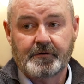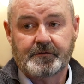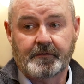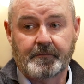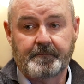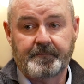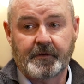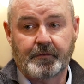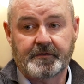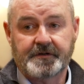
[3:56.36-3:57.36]
So
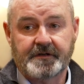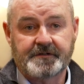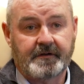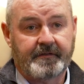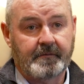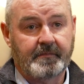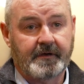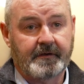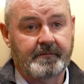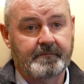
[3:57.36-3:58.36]
good decision, I think,
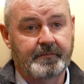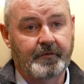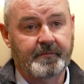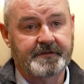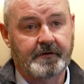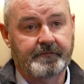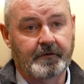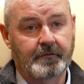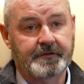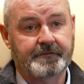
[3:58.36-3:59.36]
by both myself
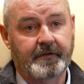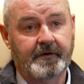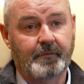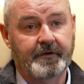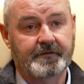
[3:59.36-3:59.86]
and Lewis for that one.